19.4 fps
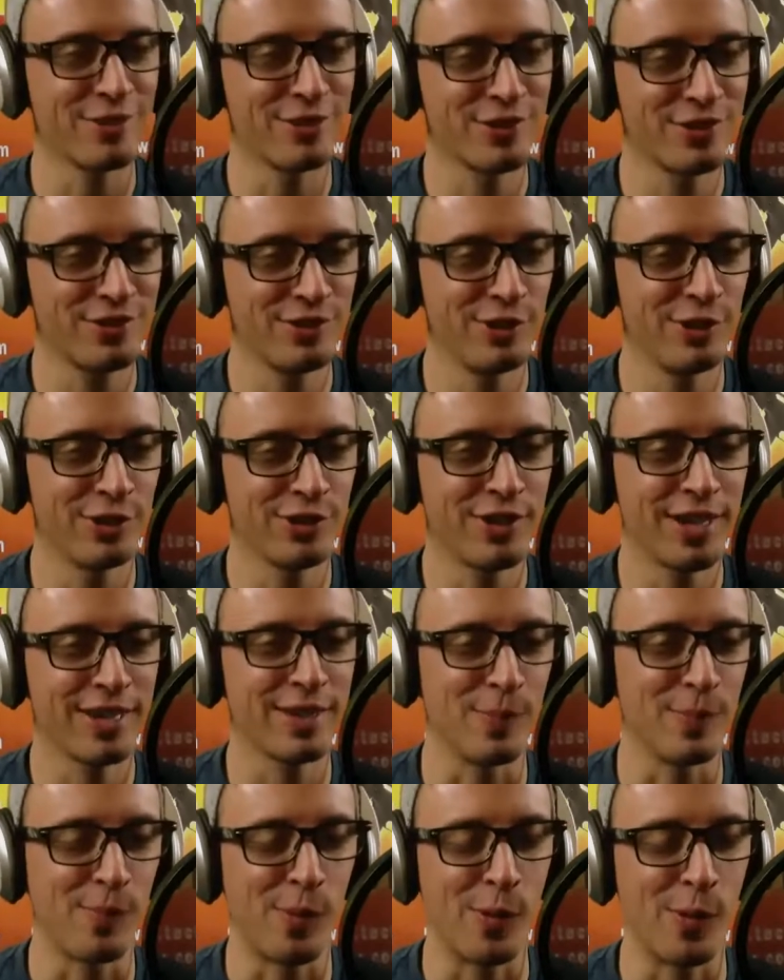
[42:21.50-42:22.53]
You're taking
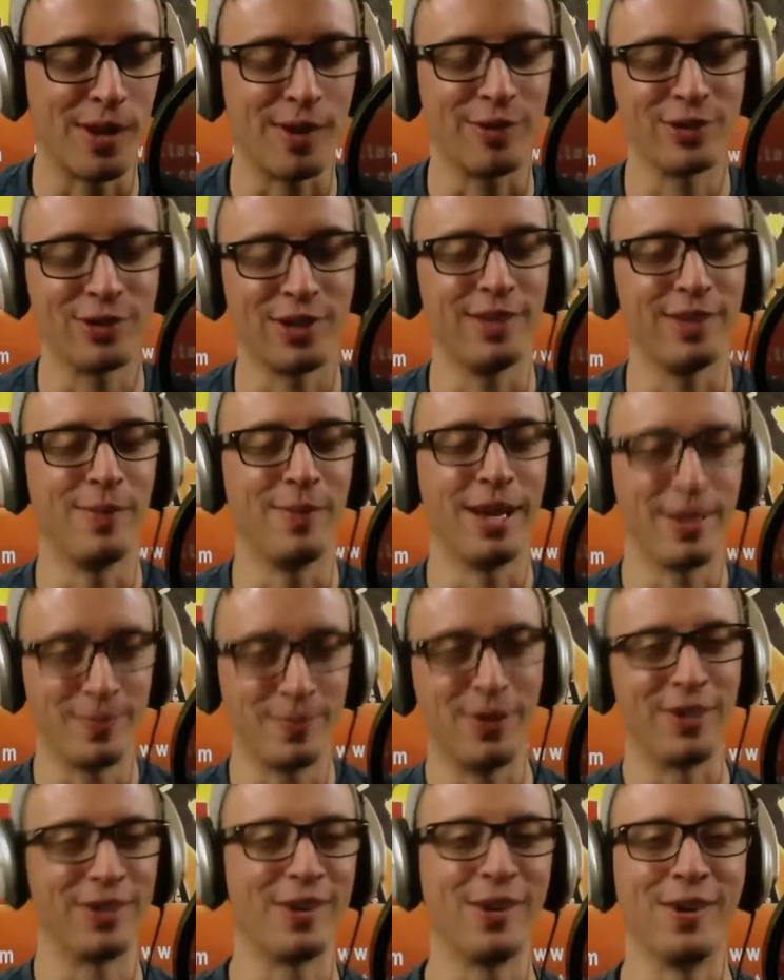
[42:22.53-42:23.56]
the point I was going to make,
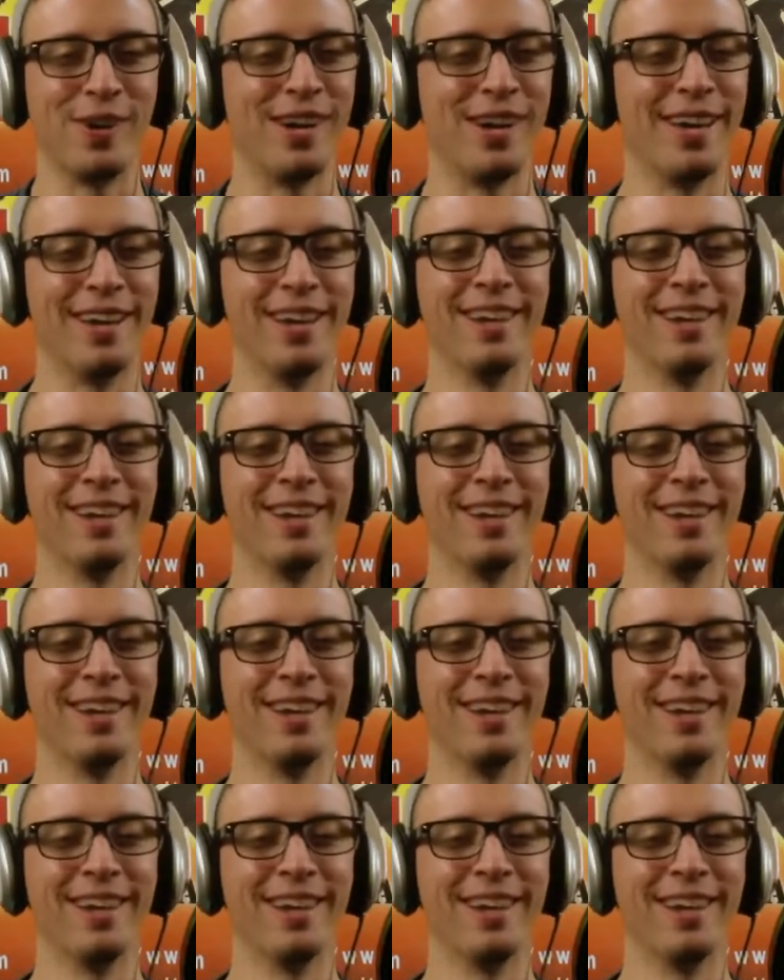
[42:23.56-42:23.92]
but go ahead.